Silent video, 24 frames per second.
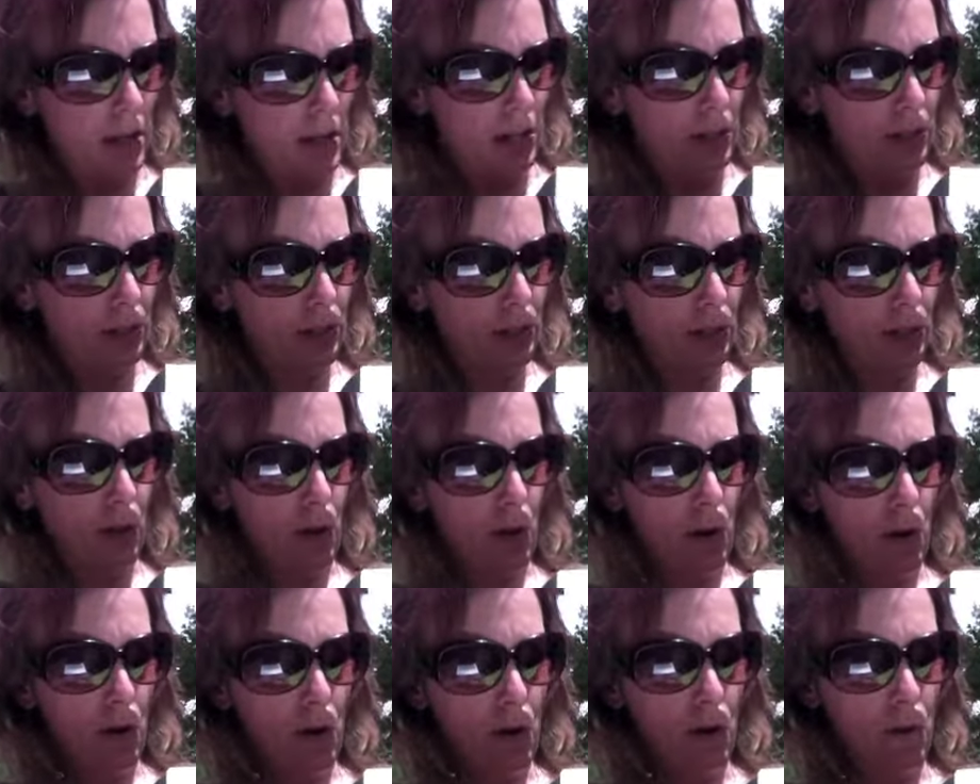
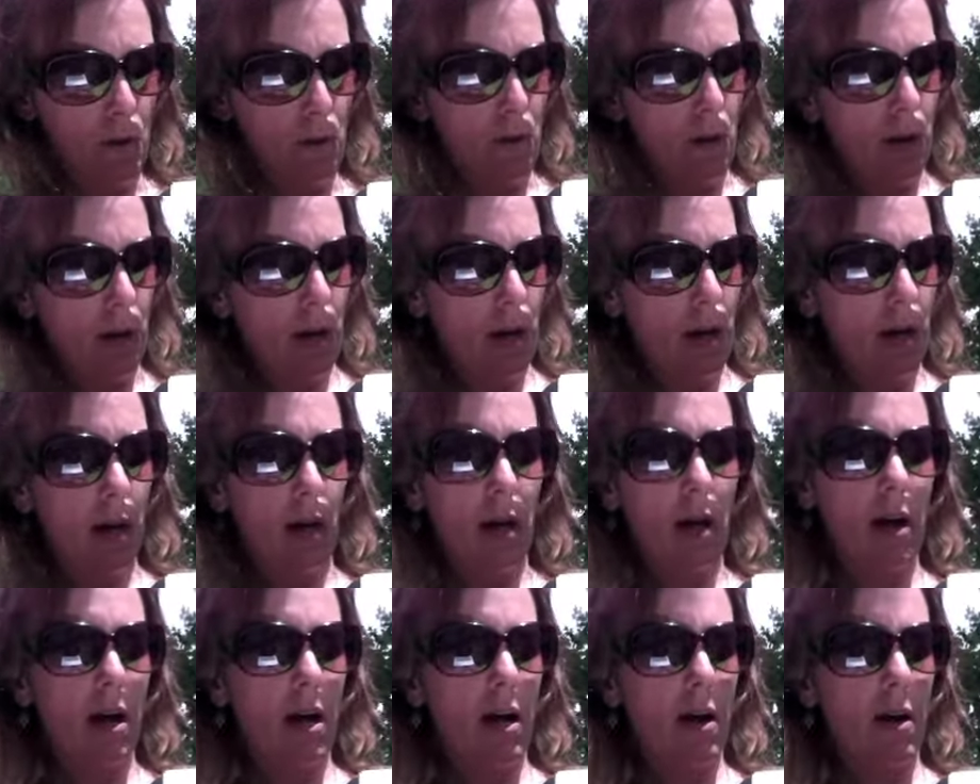So
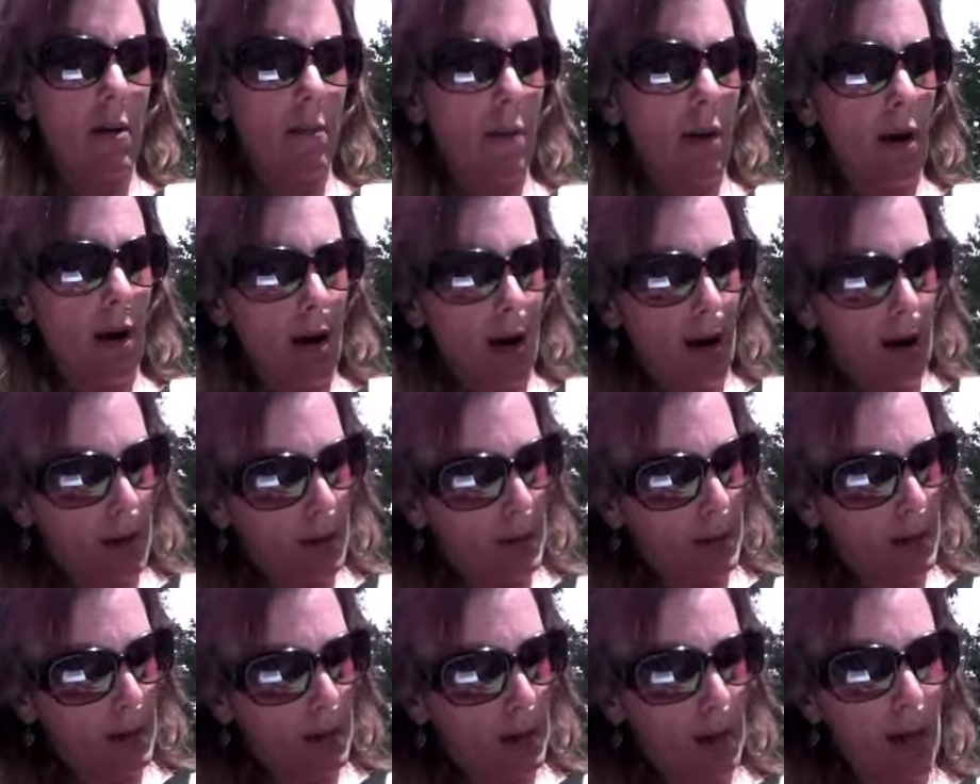on
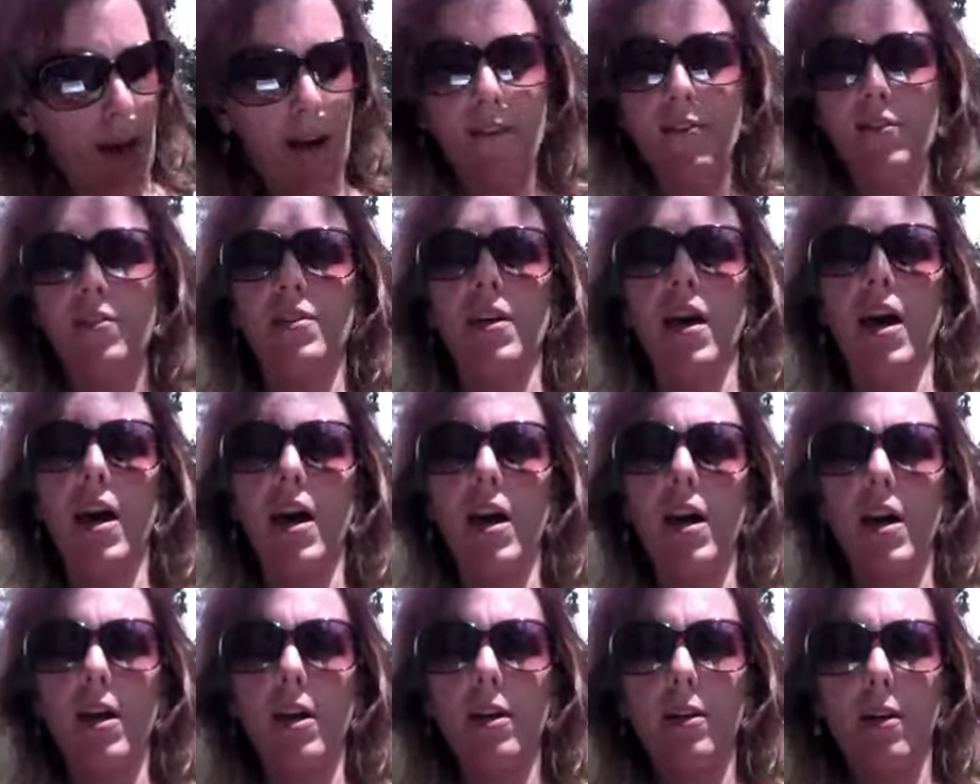the left
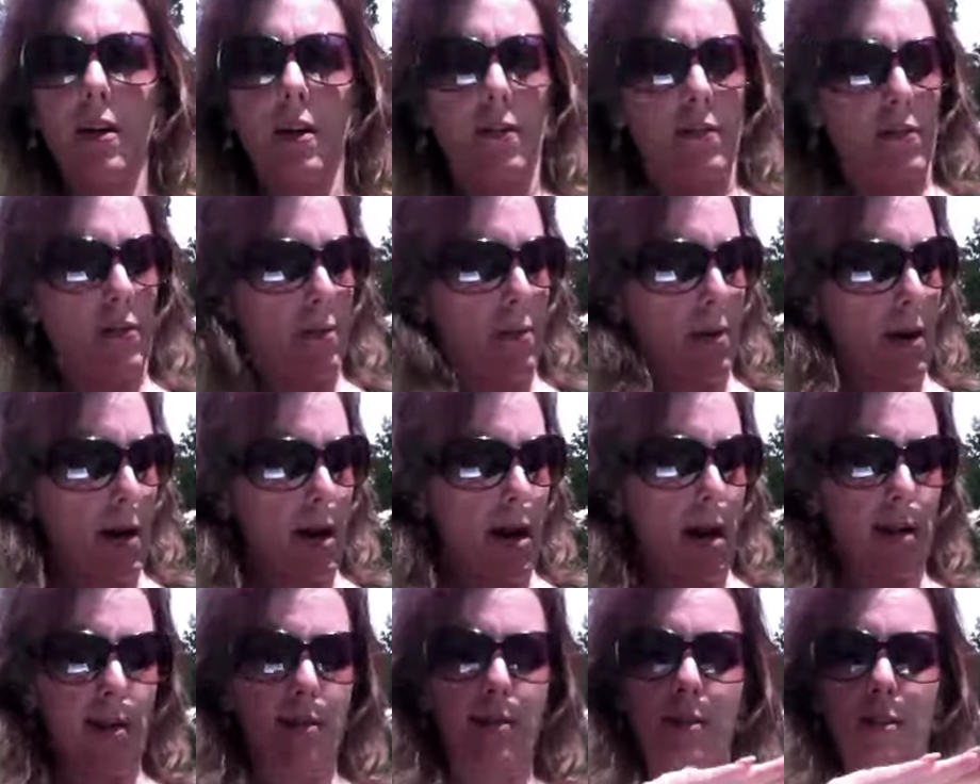side of the
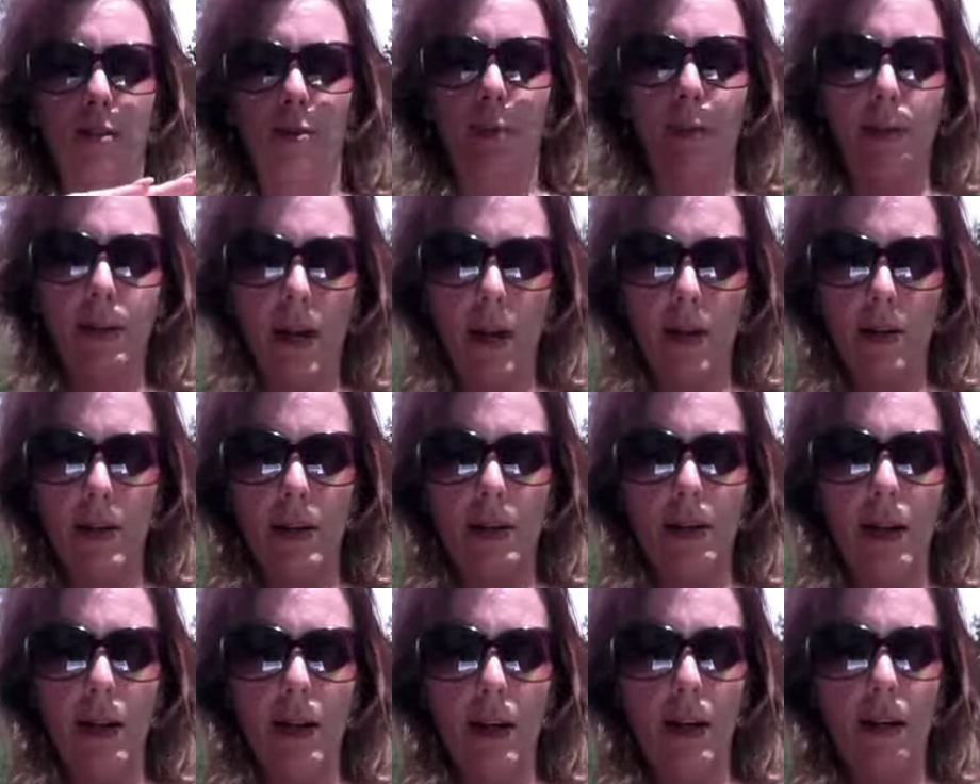y-axis, we're down
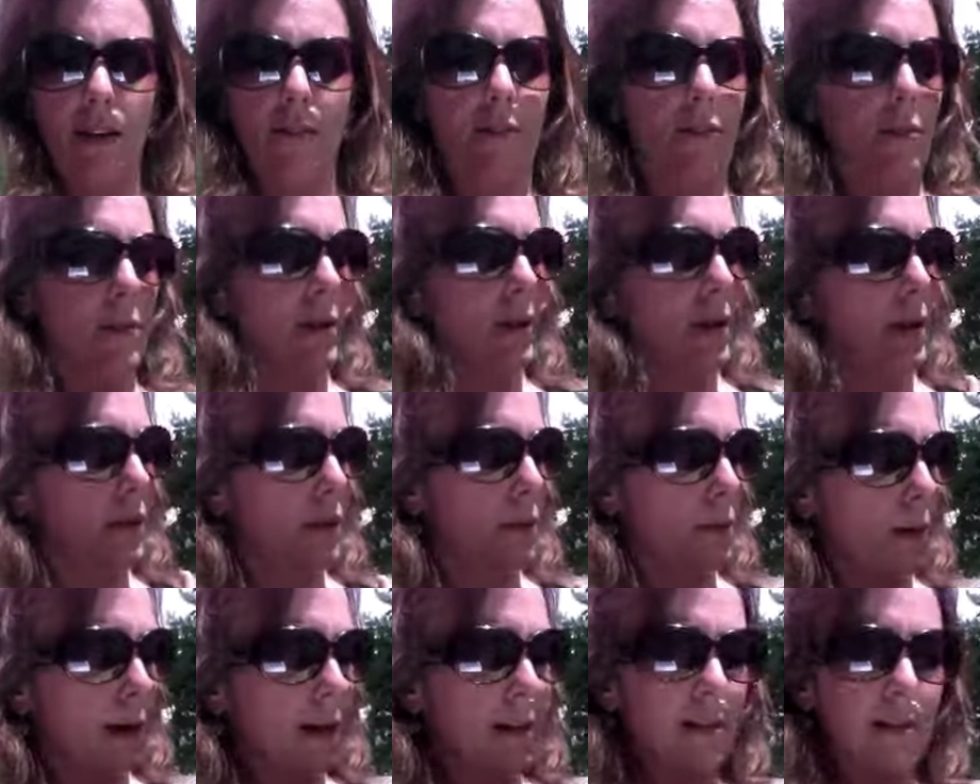at -3. On
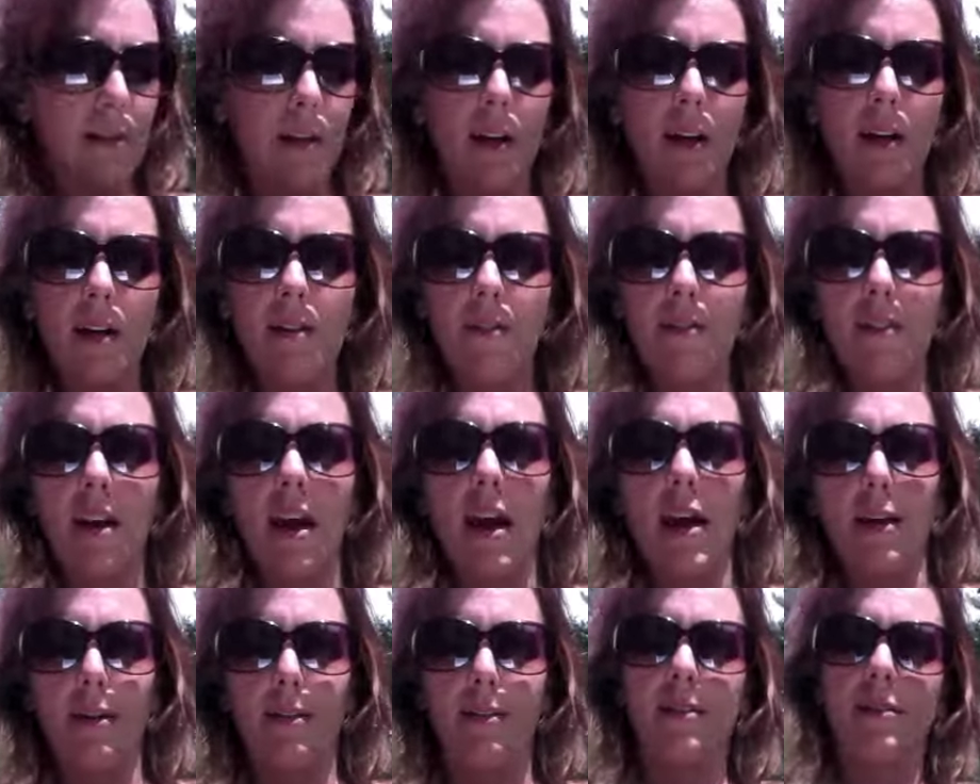the right side of the
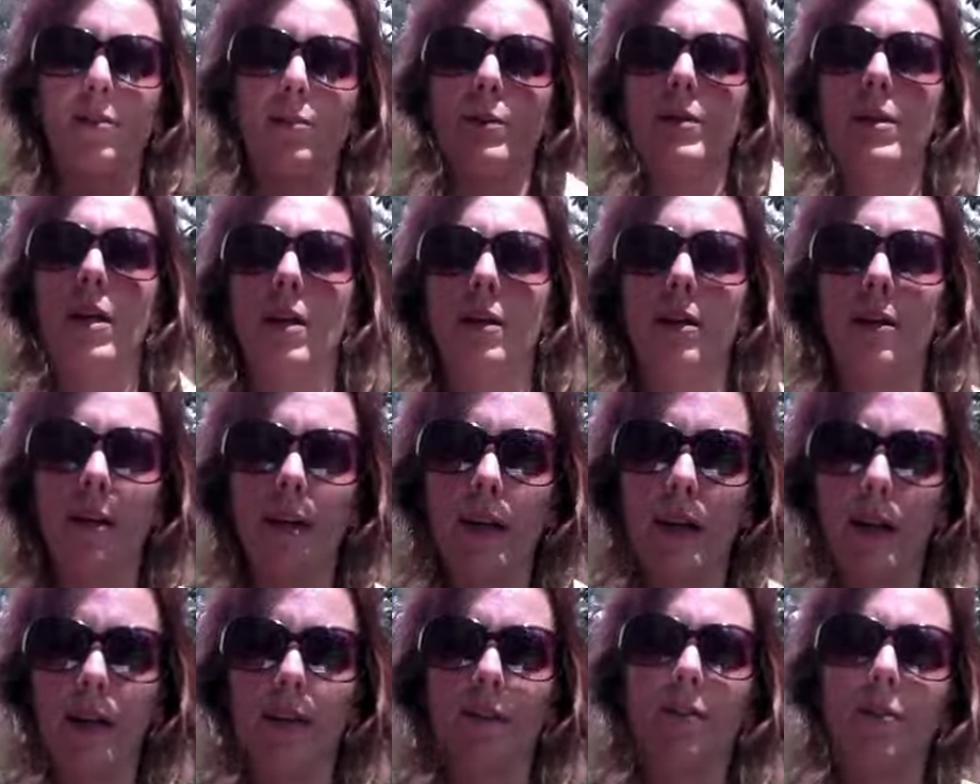axis, we're down at
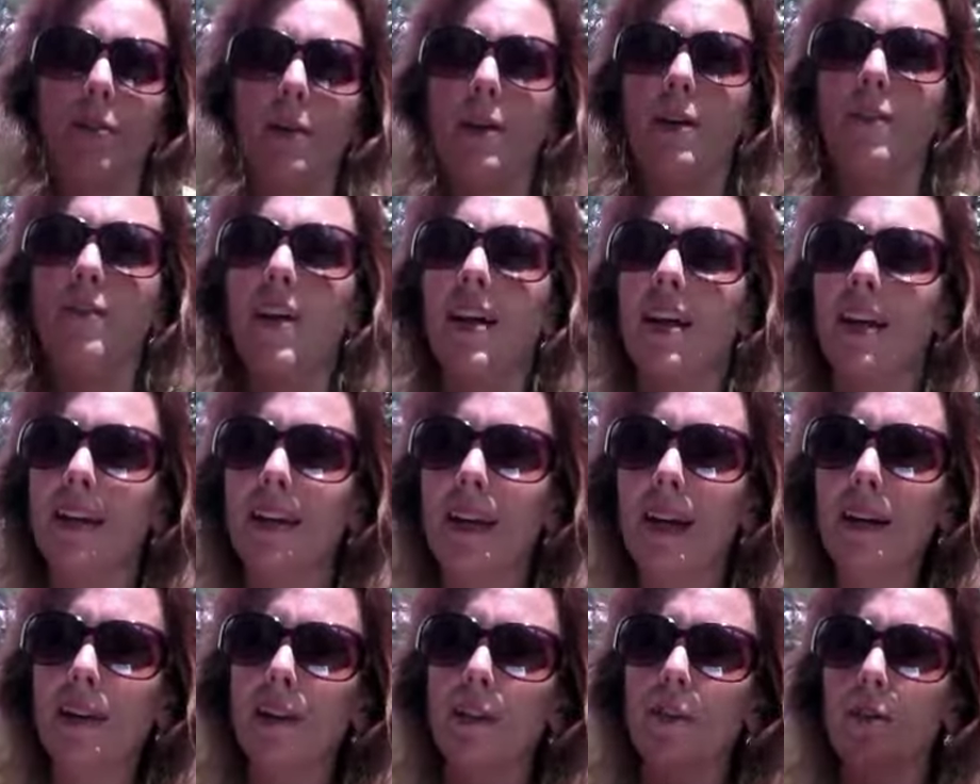-3. And if I
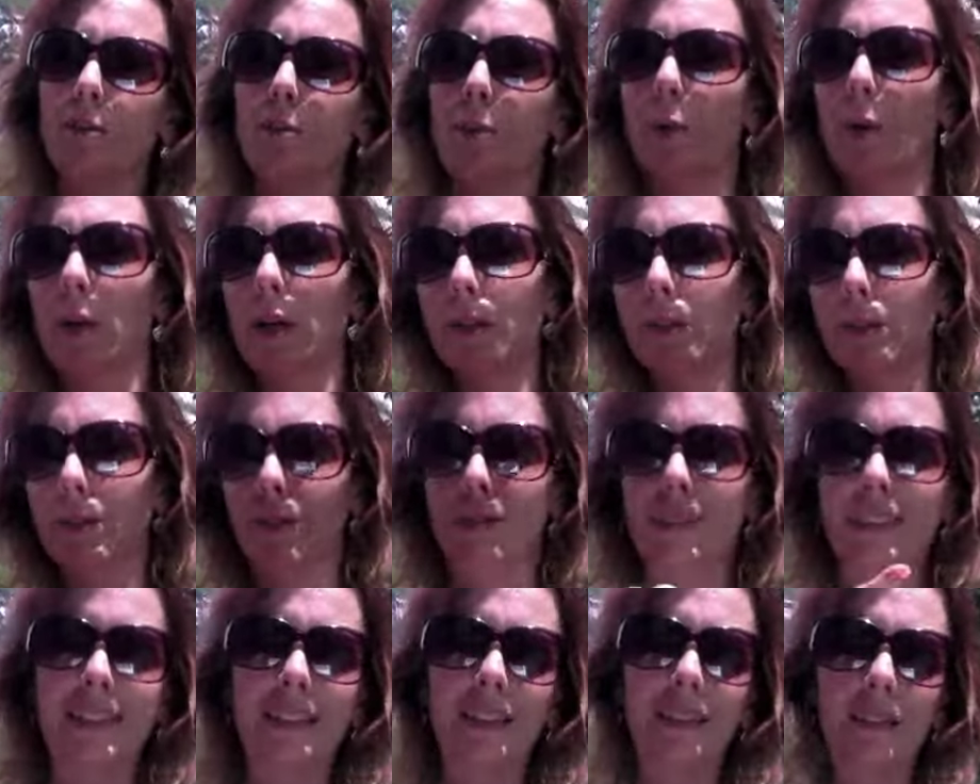connect those points,
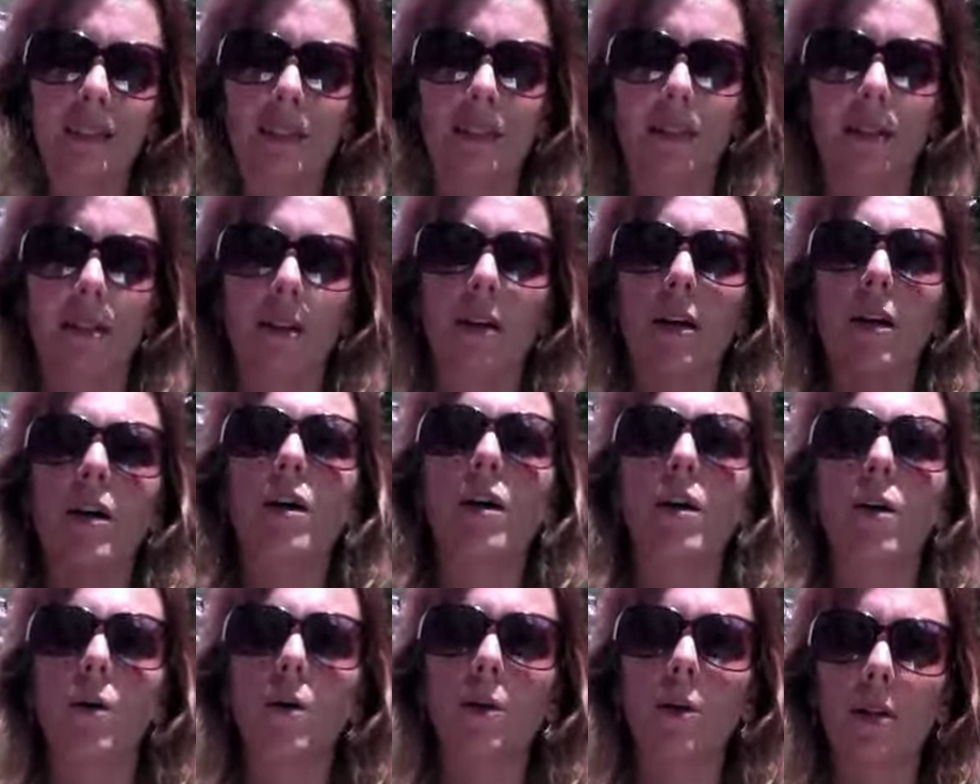
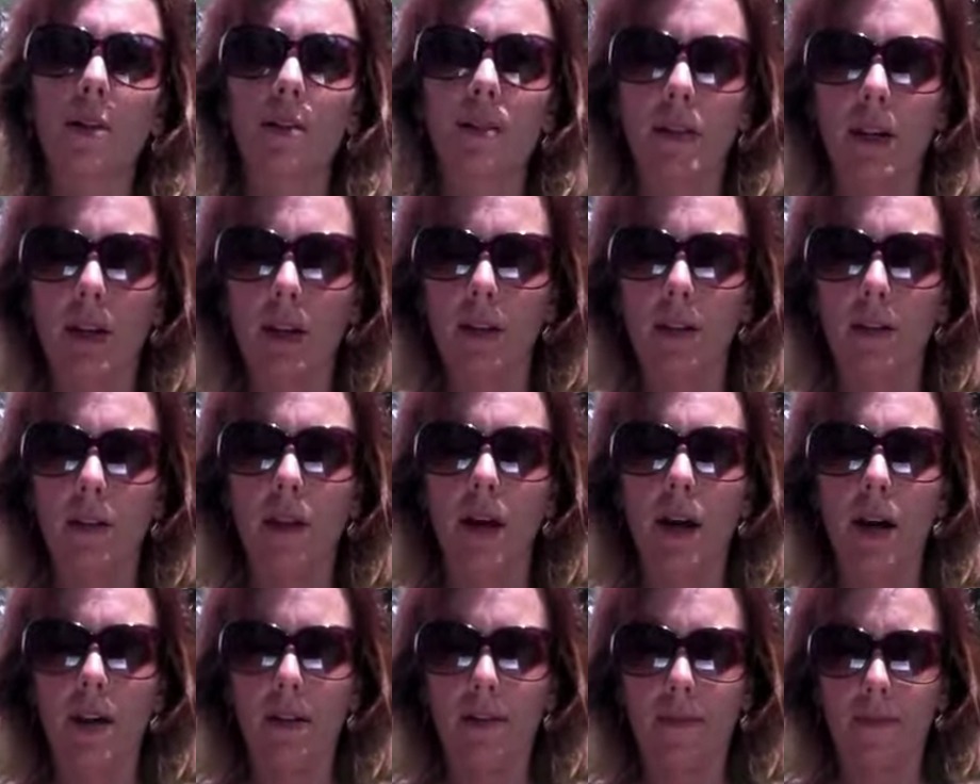a horizontal
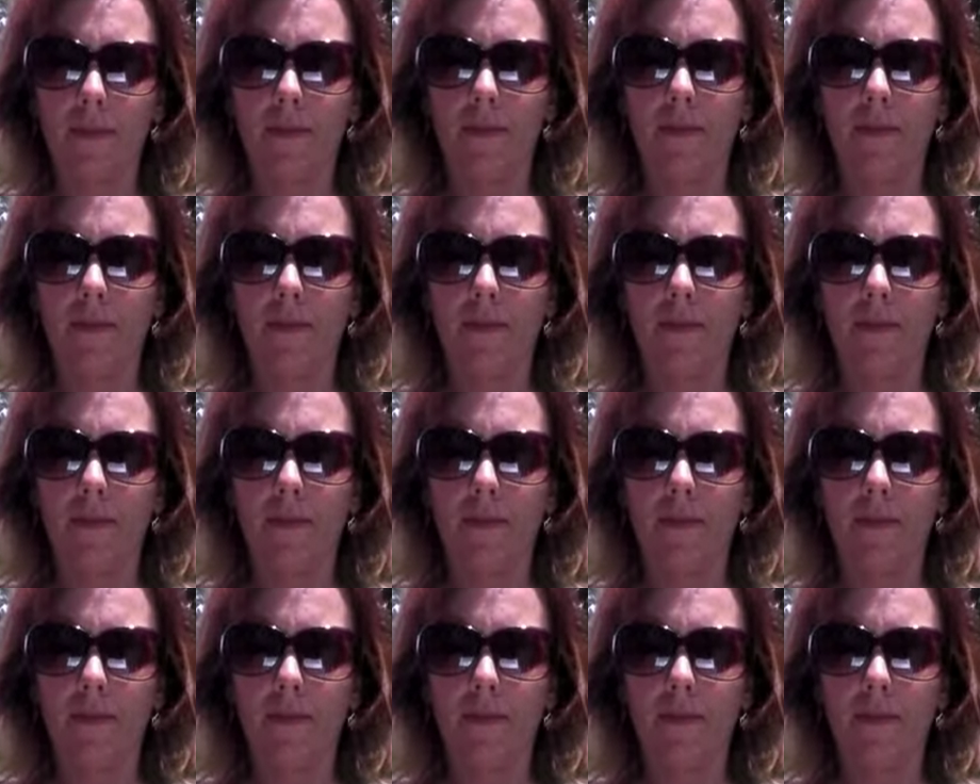line.